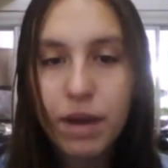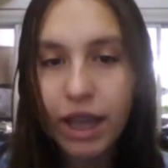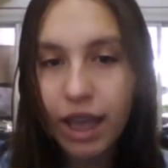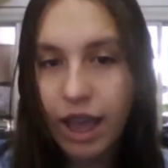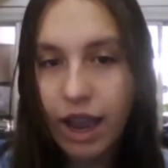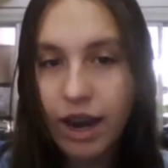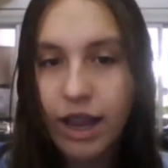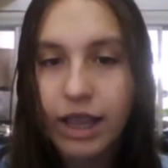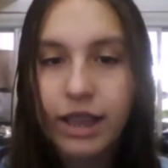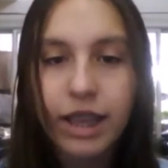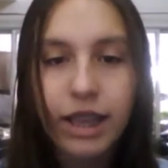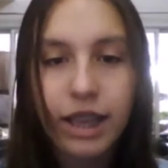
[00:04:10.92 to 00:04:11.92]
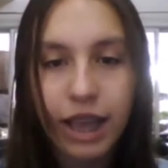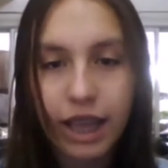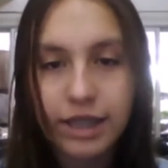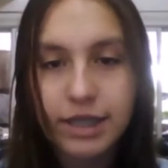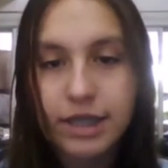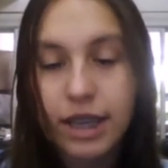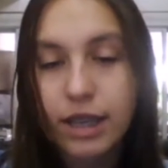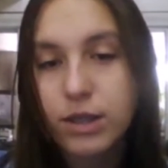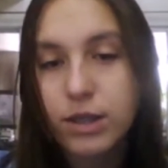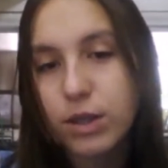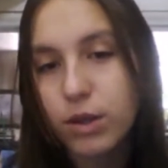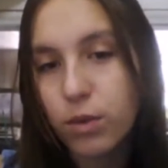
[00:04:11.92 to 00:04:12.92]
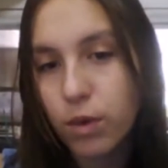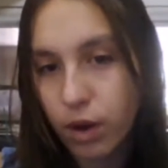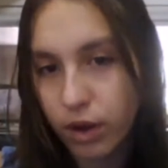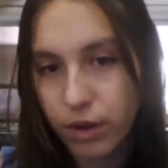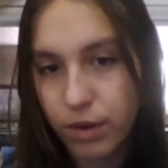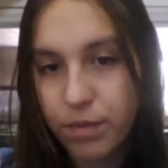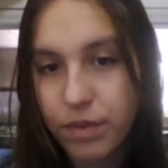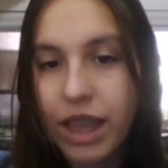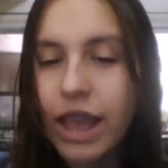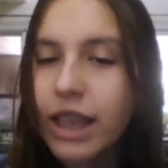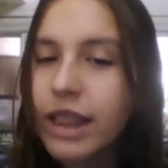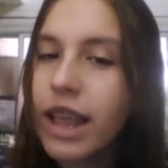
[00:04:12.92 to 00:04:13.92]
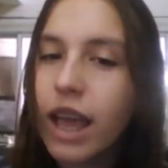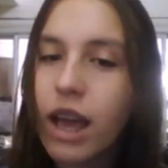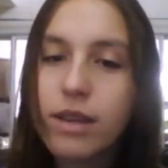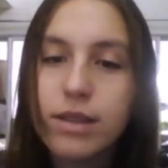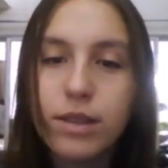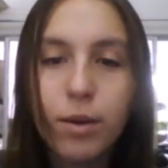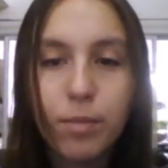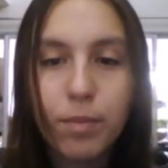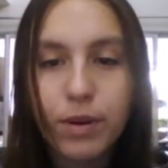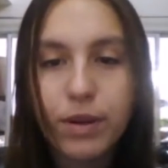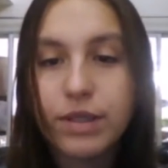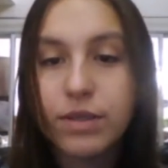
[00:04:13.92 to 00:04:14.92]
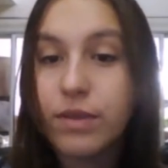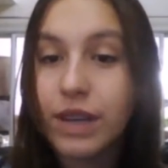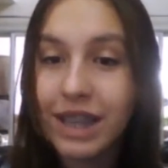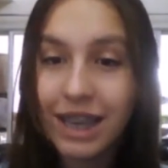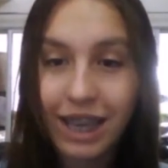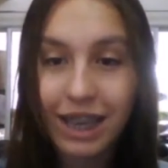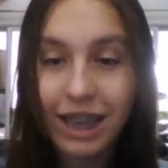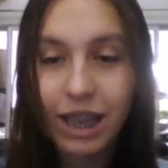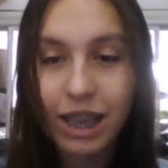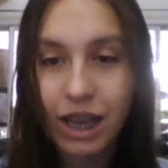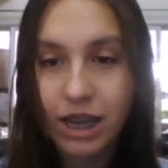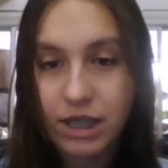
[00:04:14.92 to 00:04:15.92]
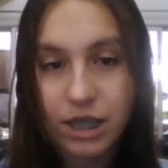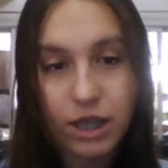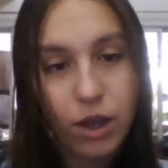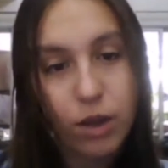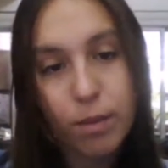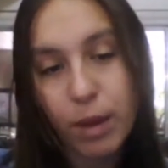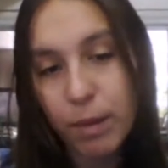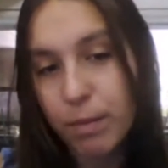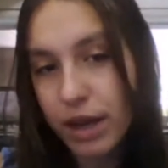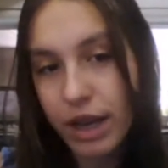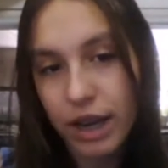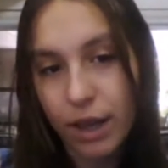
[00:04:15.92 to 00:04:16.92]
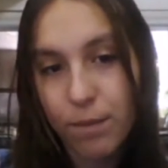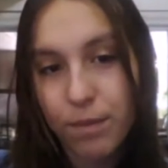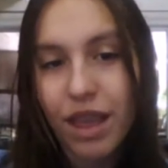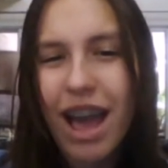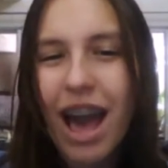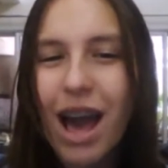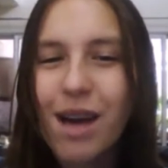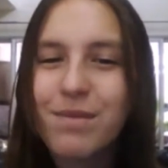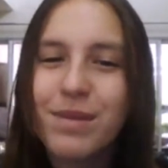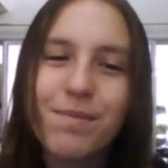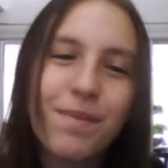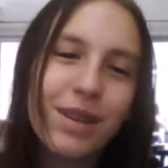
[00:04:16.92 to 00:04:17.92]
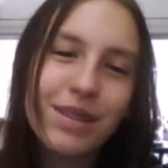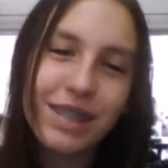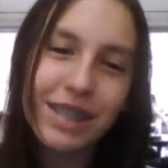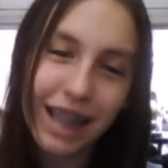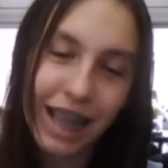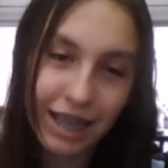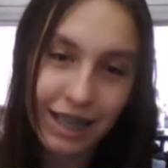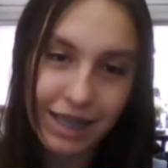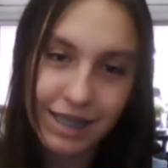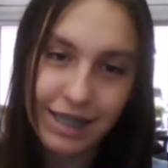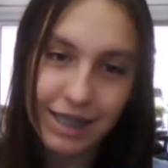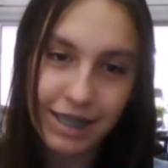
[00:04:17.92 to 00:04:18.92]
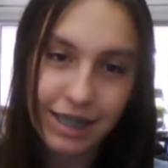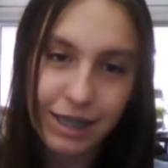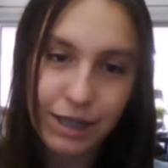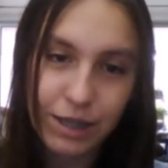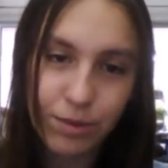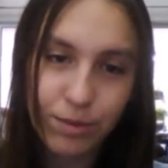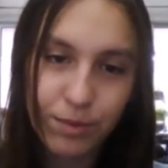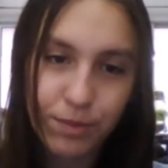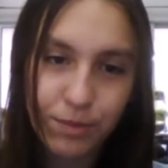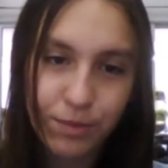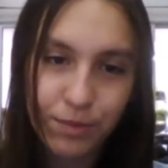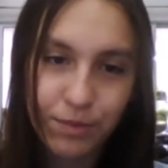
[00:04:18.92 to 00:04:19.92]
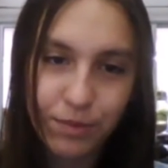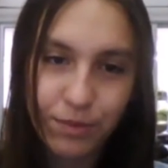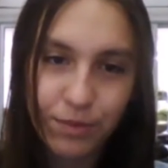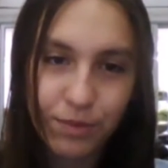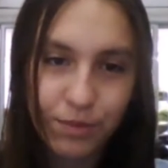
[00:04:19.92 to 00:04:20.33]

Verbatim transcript: my hair in the legs and so on. They also put vanilla lotion on my body and smells like dessert. How